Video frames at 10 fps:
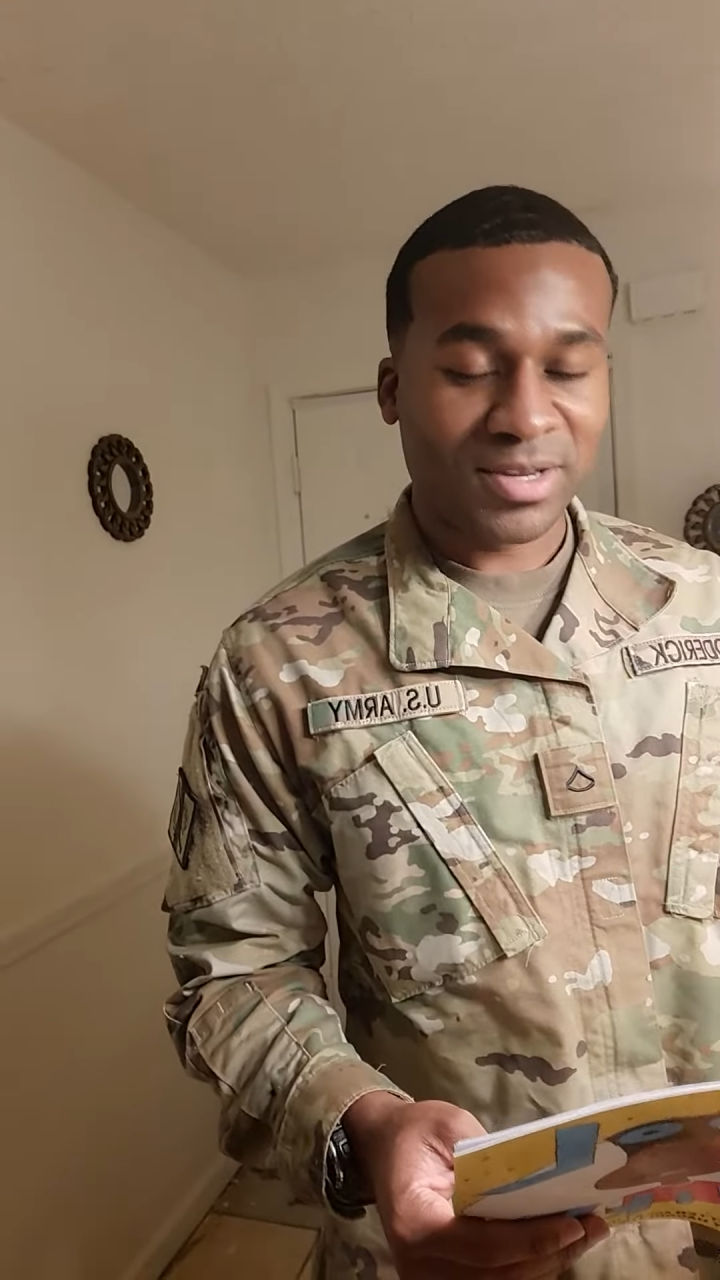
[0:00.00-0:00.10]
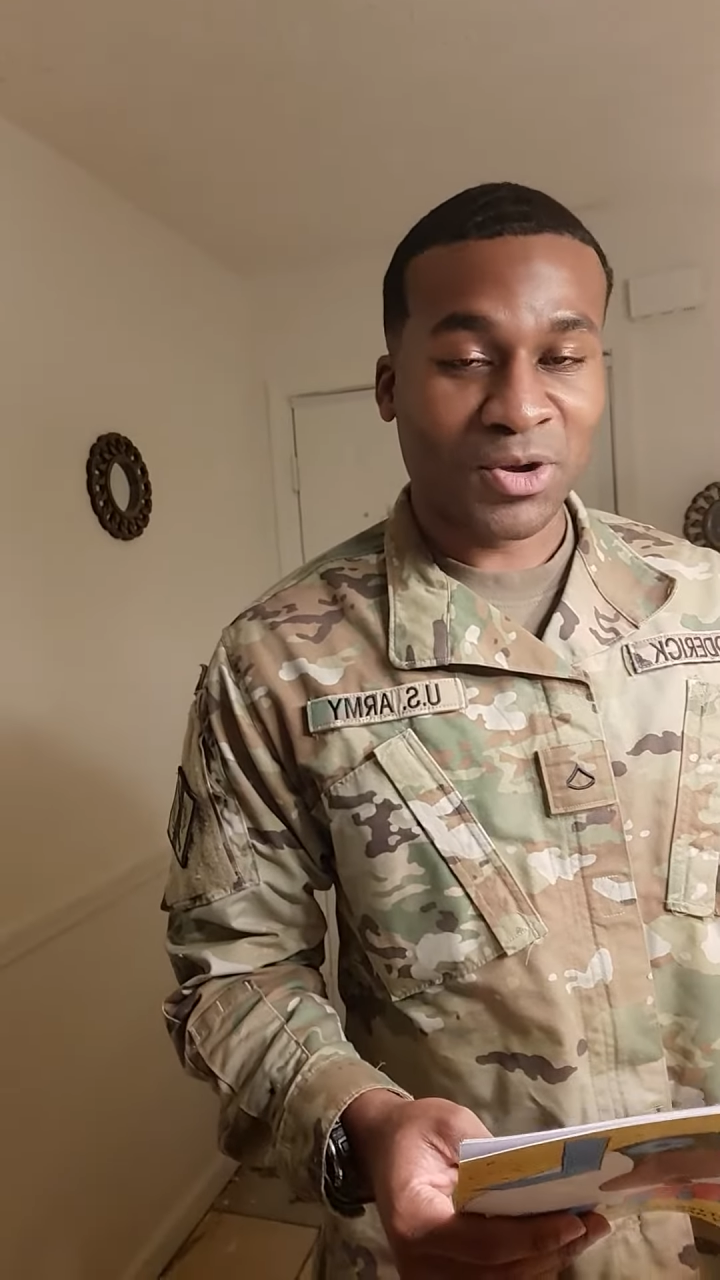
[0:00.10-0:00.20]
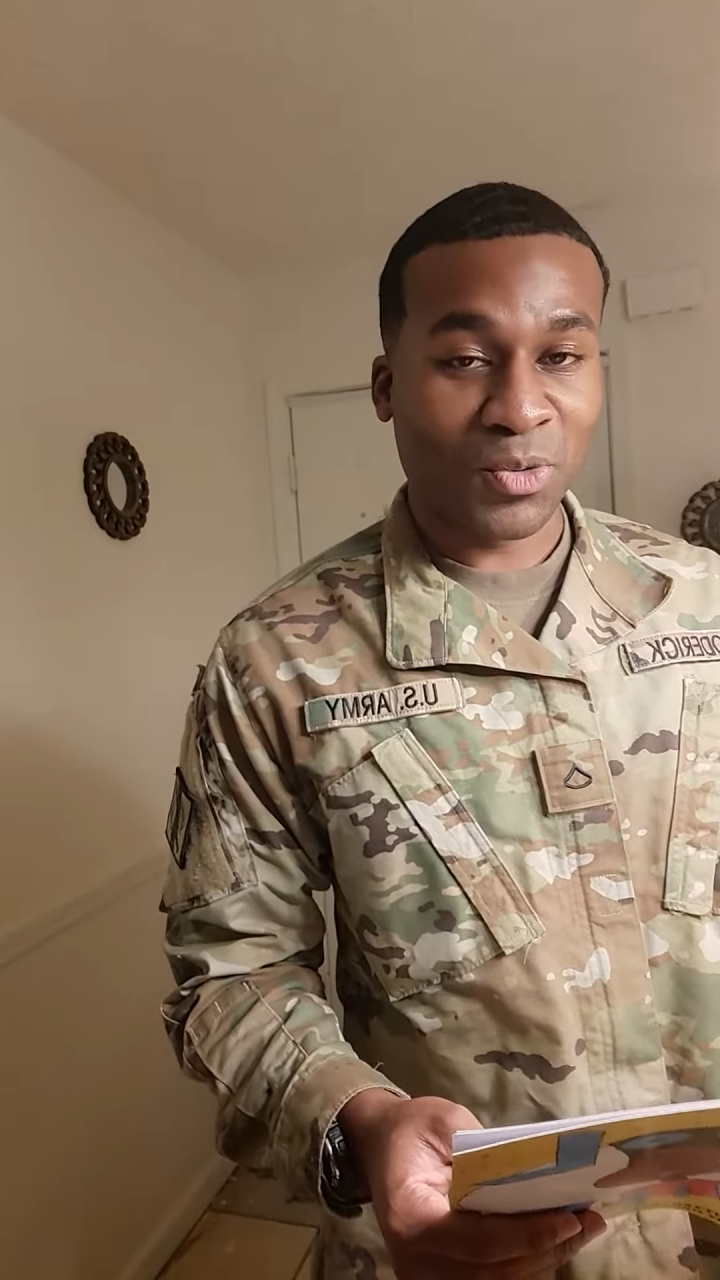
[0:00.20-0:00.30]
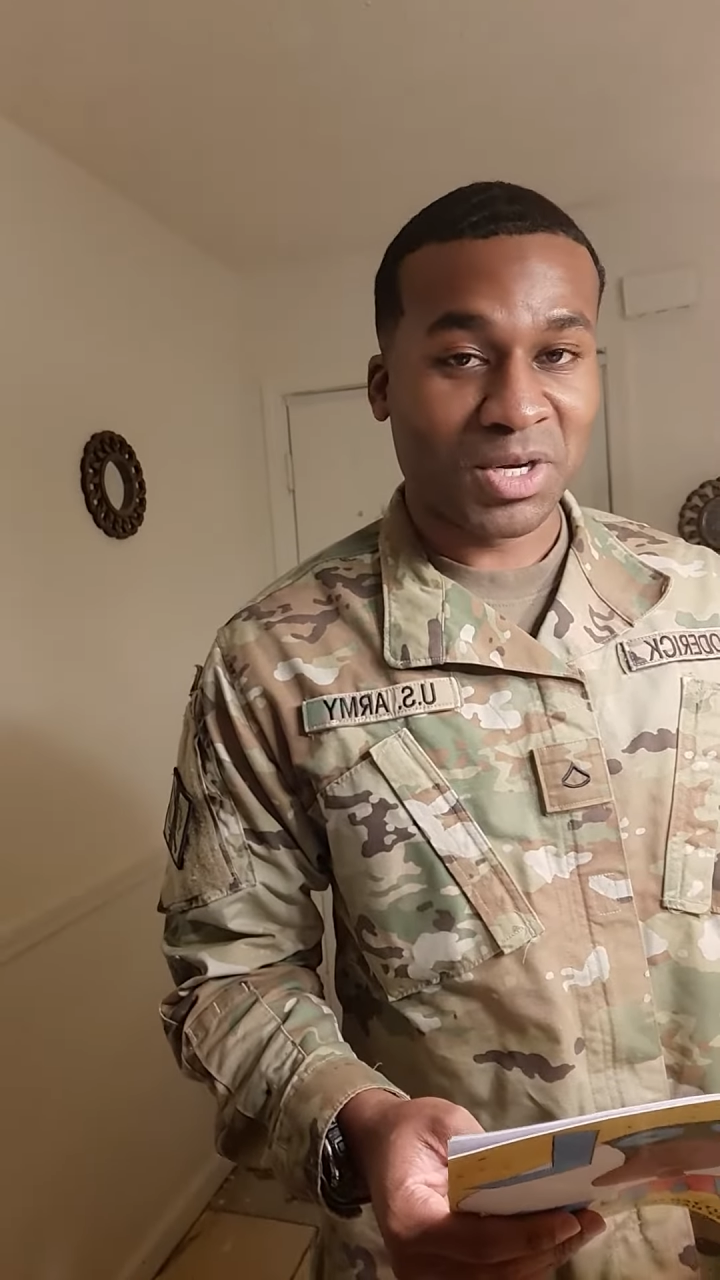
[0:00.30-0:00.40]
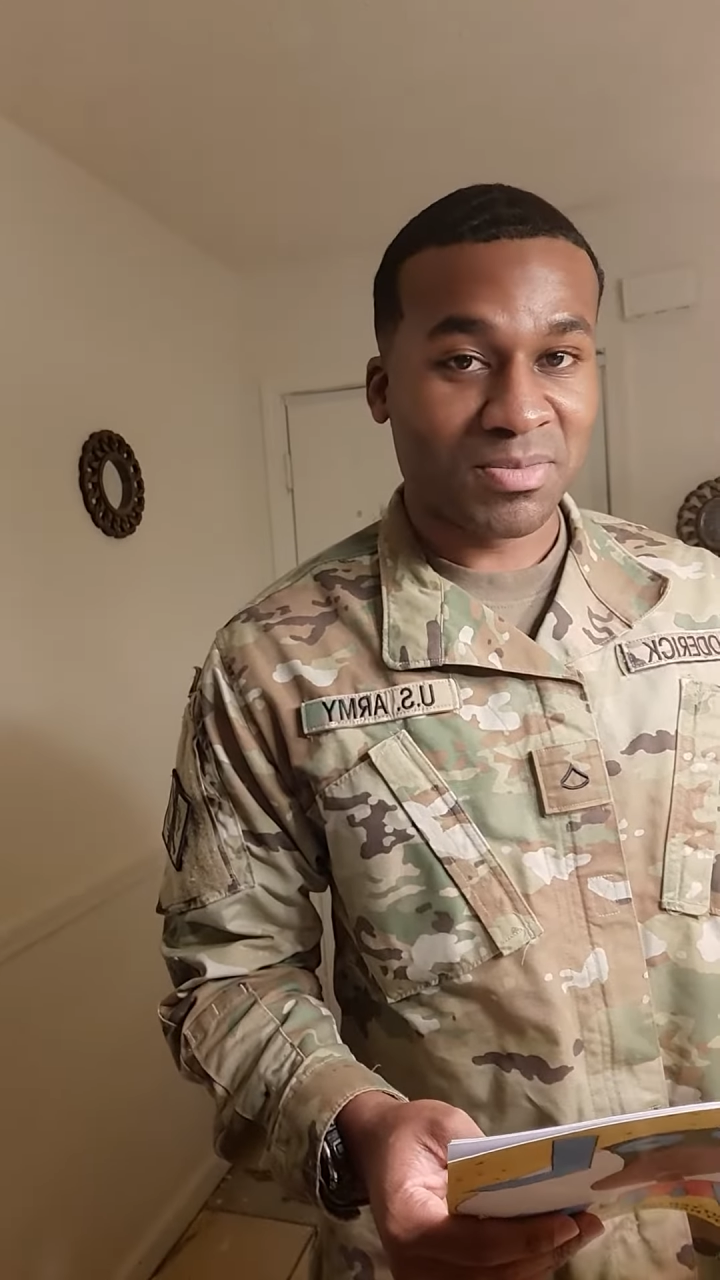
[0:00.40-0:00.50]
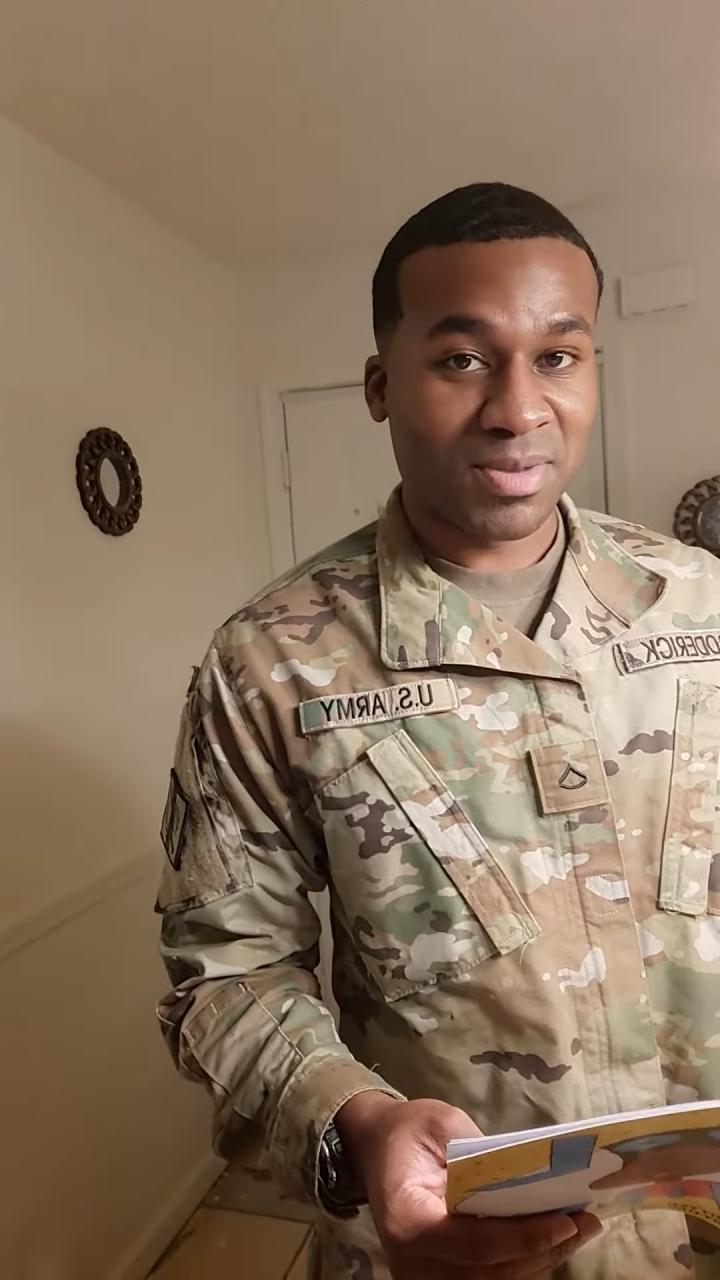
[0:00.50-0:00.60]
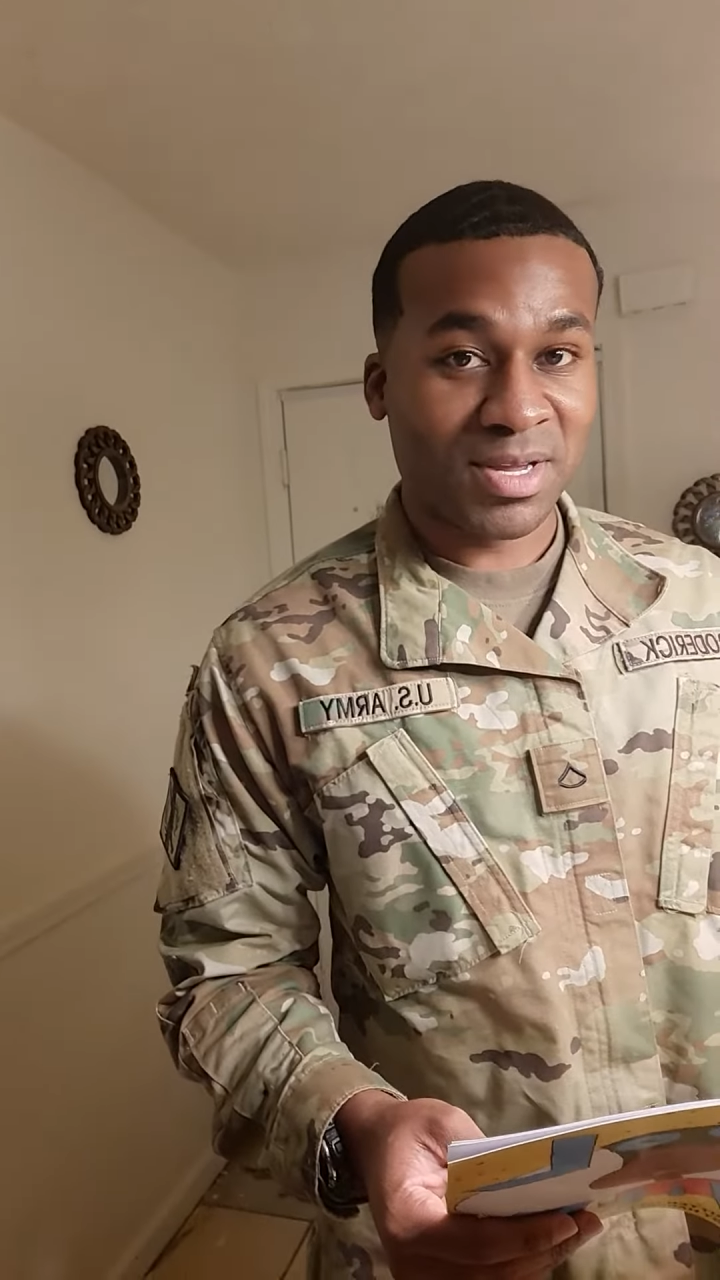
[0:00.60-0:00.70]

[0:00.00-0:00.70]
you'll want to be